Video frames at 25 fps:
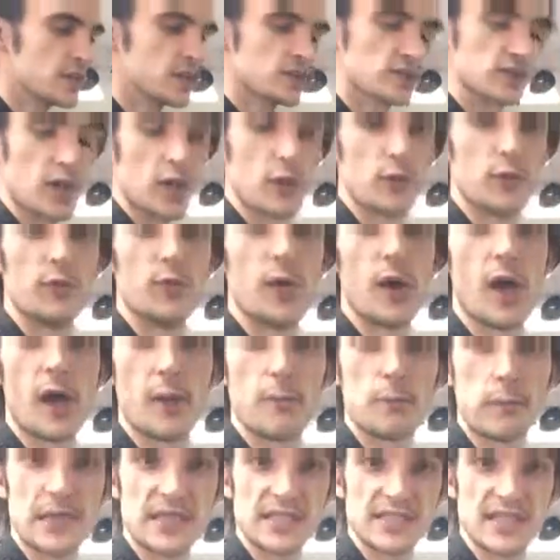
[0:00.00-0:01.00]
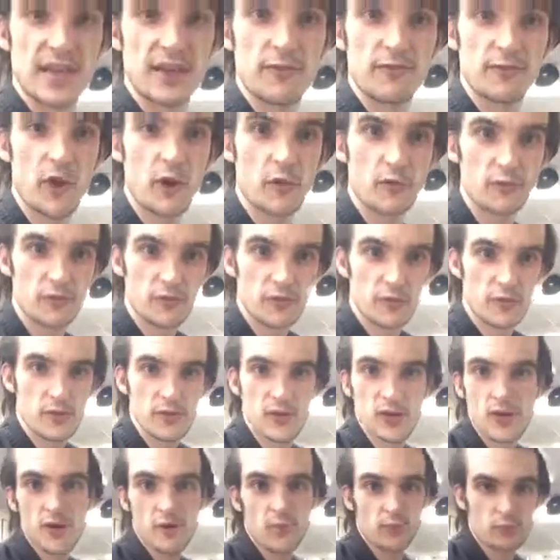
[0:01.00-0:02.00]
So please get involved.
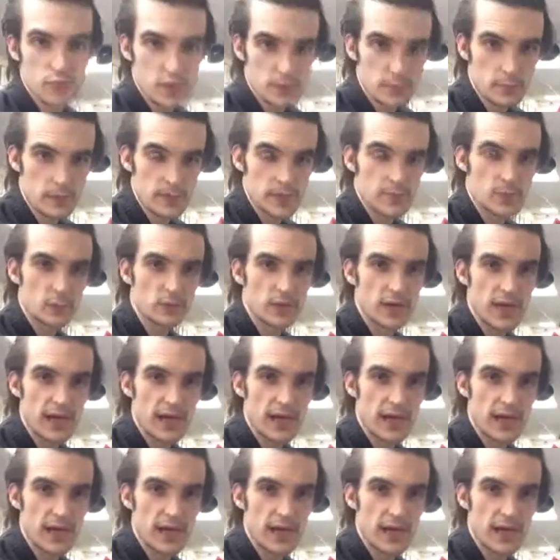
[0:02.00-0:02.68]
Bring people